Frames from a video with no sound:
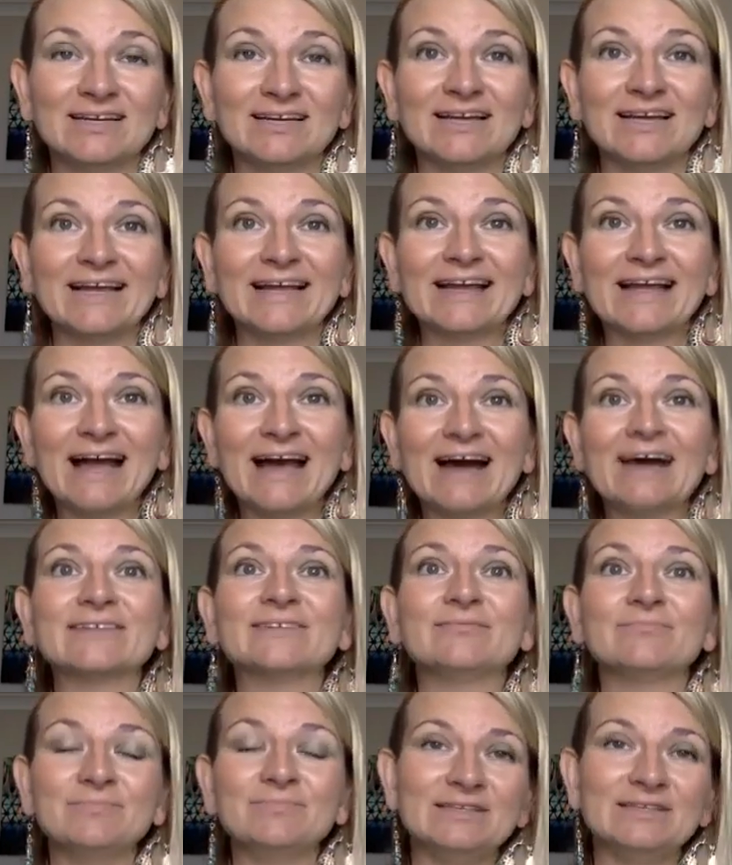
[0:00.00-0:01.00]
It
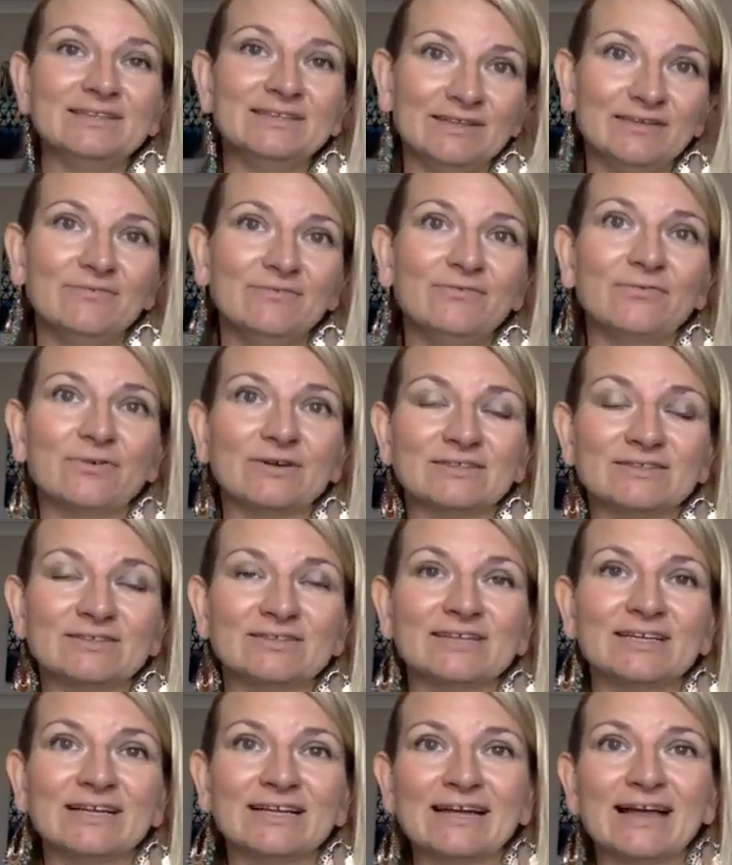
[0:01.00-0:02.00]
can be different.
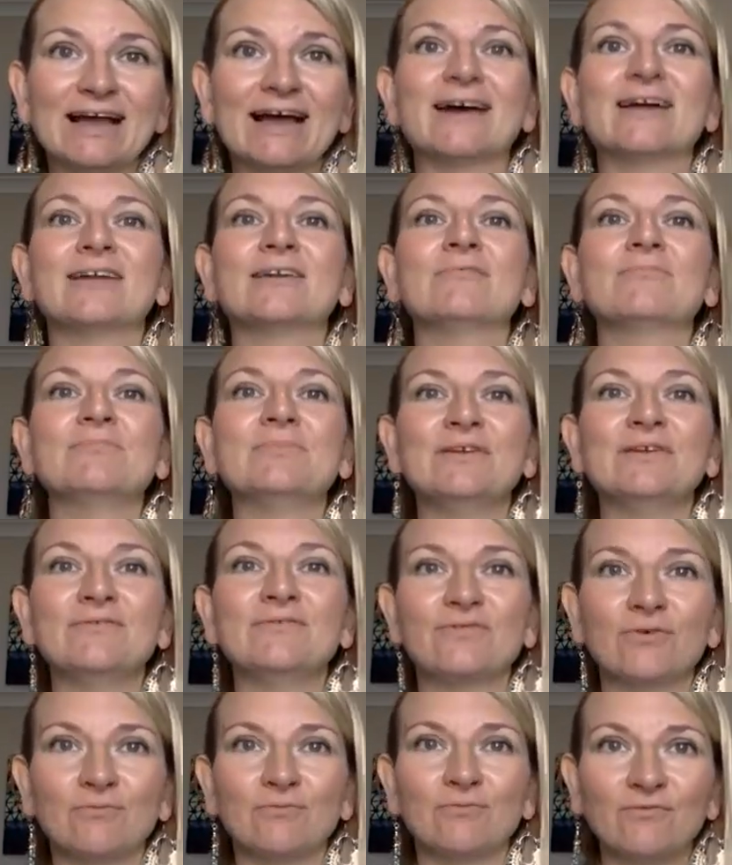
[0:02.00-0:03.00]
It can be
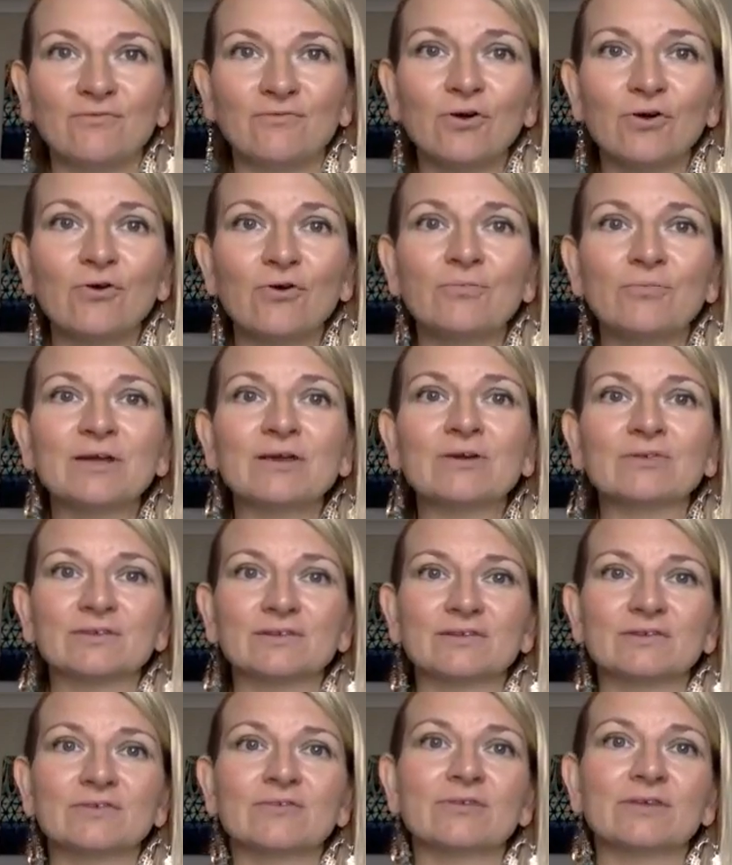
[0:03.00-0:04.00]
from flow, because
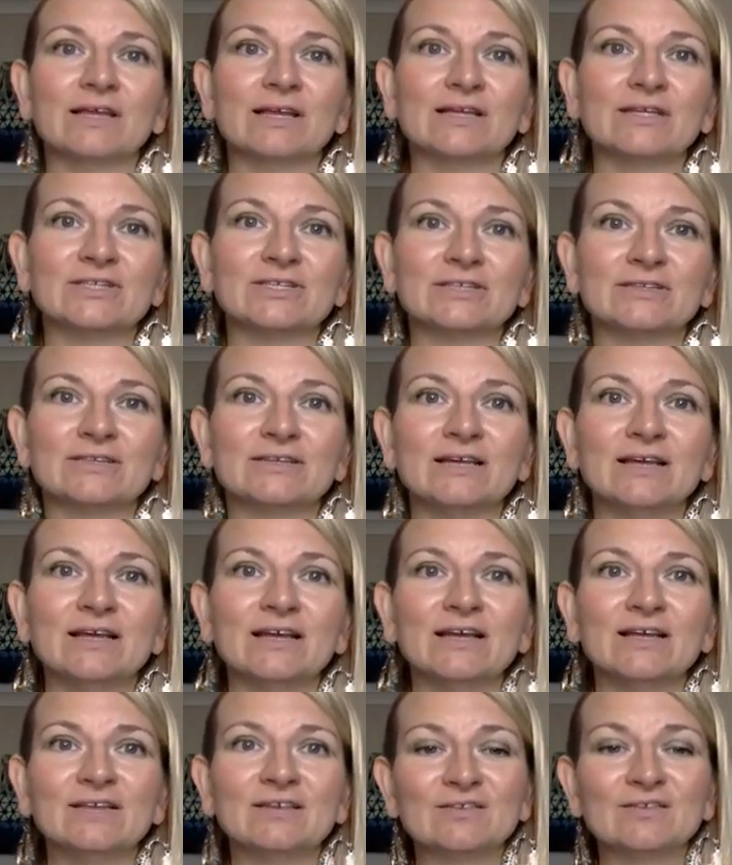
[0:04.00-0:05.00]
it's creation.
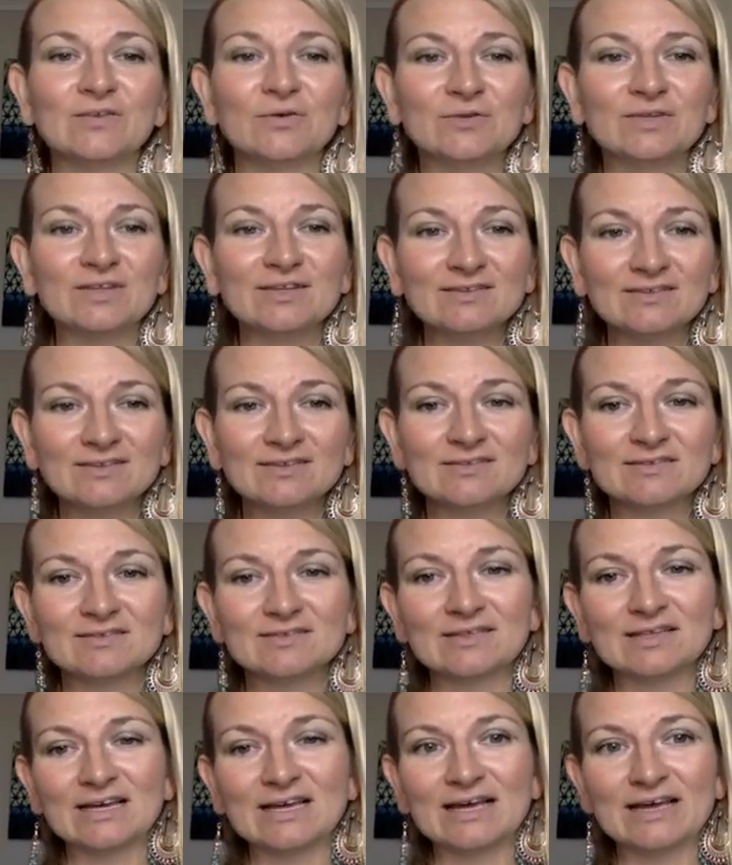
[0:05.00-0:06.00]
So this is
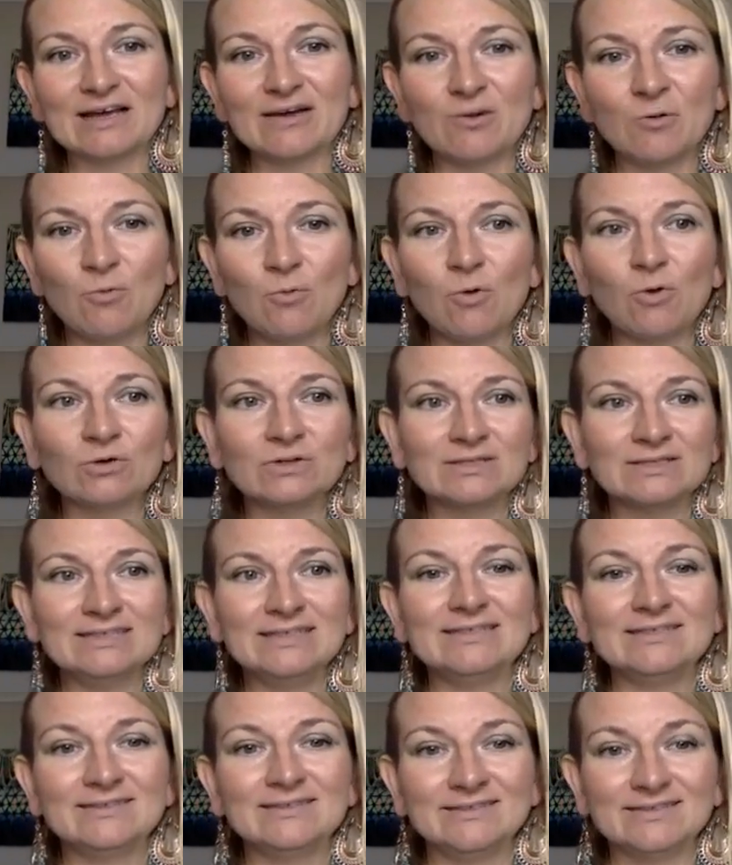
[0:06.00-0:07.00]
what
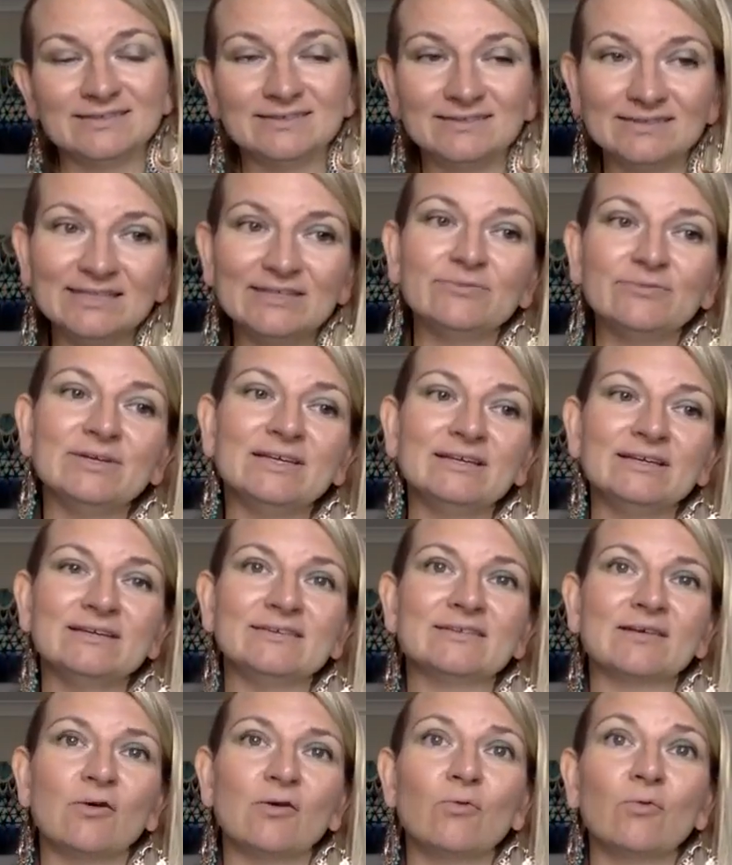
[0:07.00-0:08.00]
these series
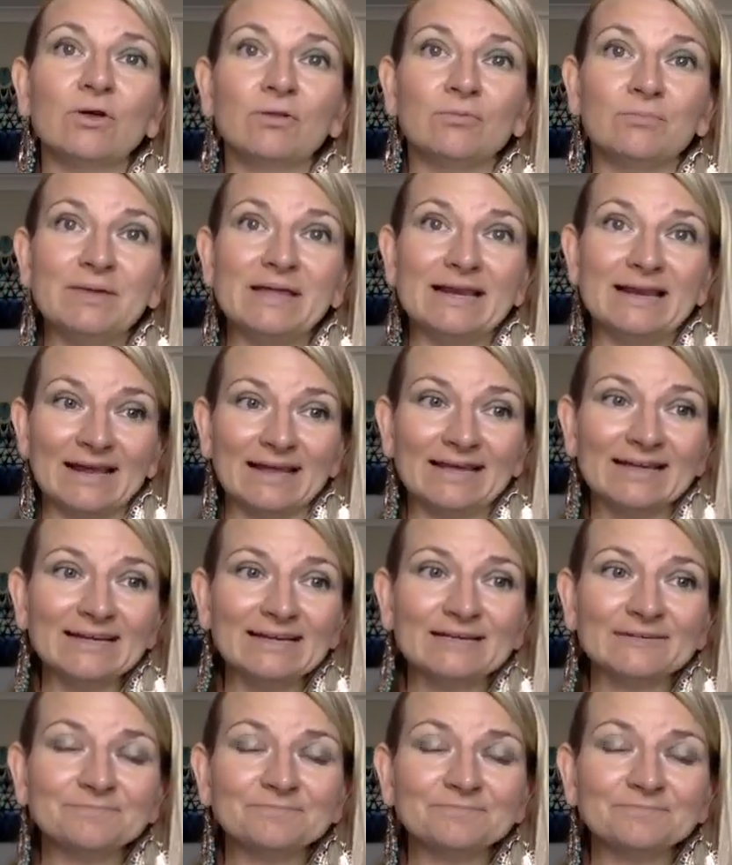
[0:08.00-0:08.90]
will be like.